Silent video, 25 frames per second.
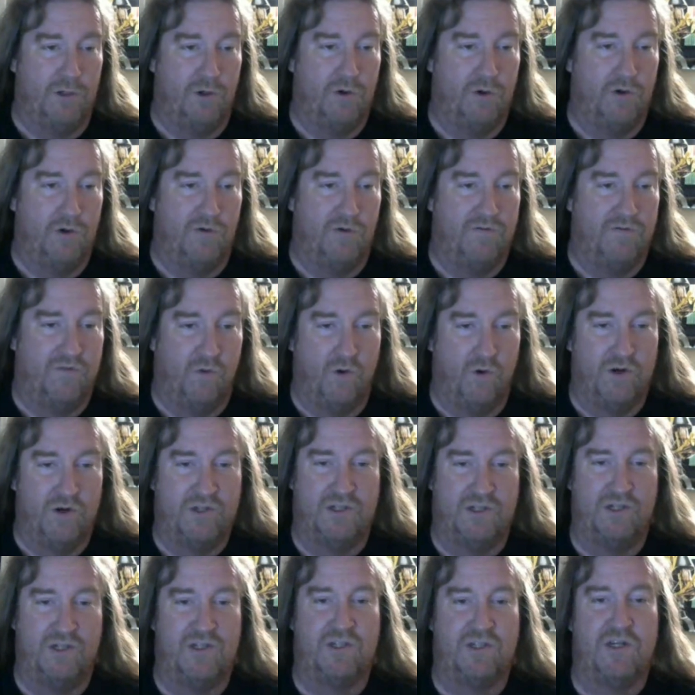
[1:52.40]

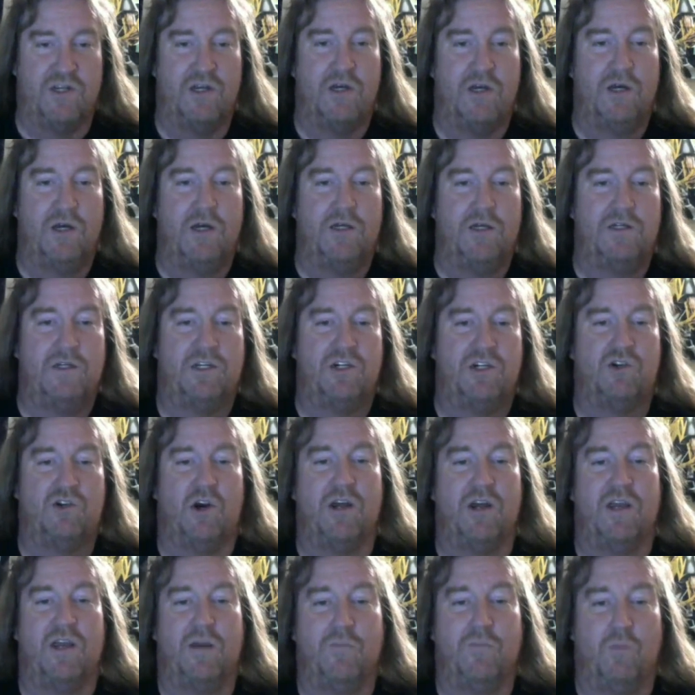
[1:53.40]
forces to try to
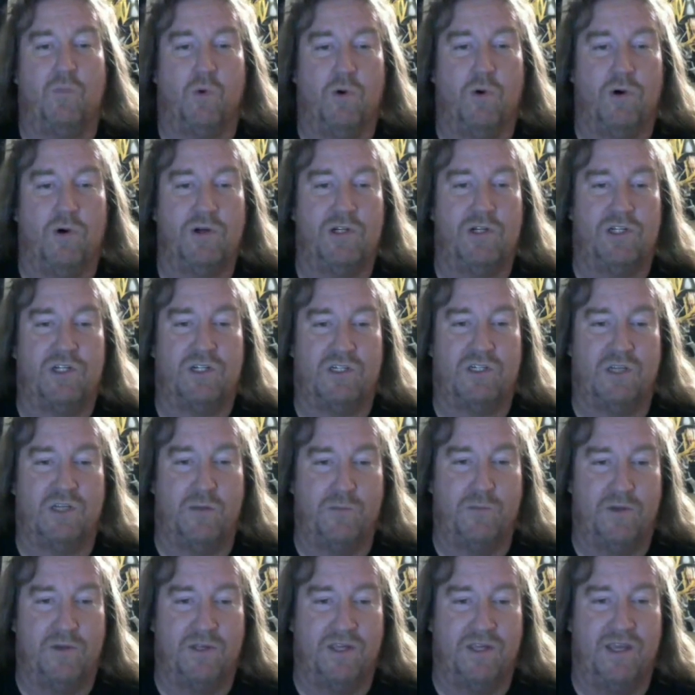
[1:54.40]
get more
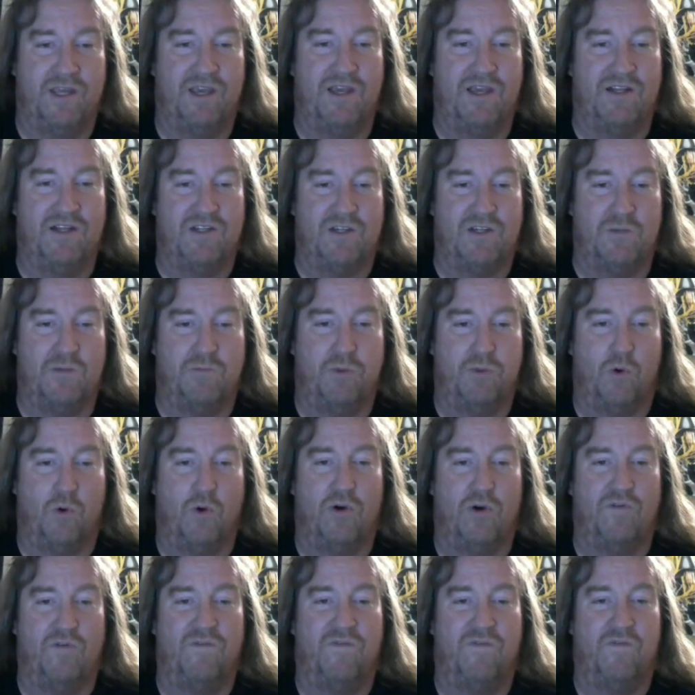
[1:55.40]
sympathy and support
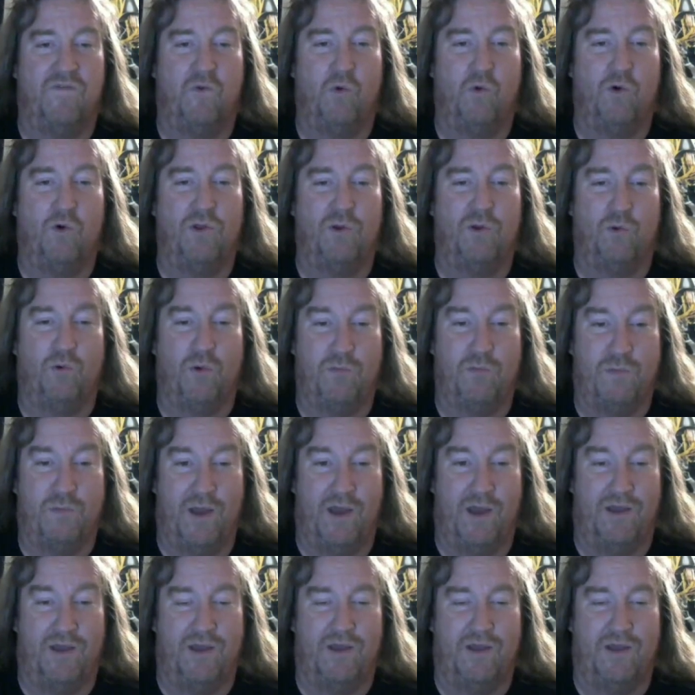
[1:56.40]
for the rebellion.